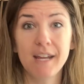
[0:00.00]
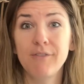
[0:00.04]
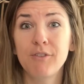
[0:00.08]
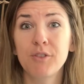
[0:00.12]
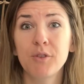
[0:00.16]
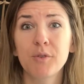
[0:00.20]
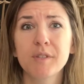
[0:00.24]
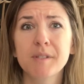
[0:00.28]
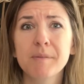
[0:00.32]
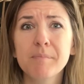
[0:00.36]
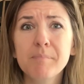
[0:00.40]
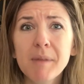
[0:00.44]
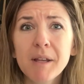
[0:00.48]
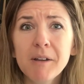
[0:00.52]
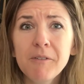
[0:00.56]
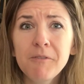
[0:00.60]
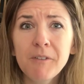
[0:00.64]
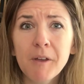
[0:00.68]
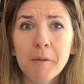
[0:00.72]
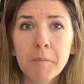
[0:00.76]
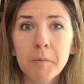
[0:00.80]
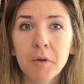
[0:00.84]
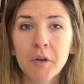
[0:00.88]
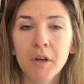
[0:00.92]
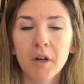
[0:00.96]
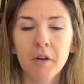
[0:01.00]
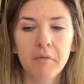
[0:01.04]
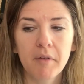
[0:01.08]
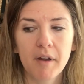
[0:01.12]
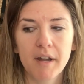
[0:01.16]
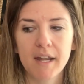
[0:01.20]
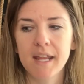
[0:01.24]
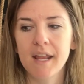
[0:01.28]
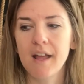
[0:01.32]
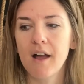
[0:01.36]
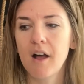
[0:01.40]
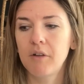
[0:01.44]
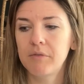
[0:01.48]
even though it's
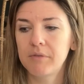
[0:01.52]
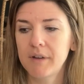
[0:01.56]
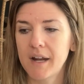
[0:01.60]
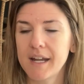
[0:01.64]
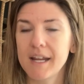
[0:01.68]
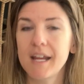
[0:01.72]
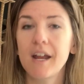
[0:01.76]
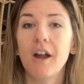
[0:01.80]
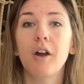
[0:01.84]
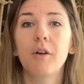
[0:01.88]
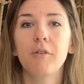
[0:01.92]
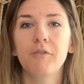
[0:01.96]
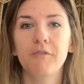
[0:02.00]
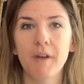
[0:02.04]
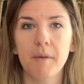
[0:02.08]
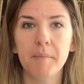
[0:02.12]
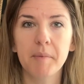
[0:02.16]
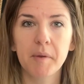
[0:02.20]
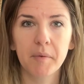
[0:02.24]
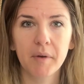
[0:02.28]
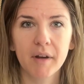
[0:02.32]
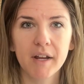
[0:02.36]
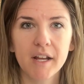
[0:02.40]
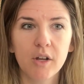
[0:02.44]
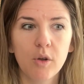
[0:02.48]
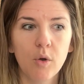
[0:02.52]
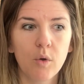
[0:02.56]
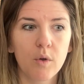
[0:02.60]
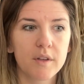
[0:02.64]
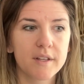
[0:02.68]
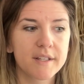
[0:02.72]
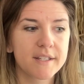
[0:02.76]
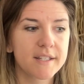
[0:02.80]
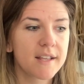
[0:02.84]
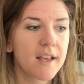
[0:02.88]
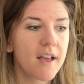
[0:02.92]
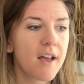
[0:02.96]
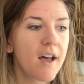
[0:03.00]
mid-February already, our February goals.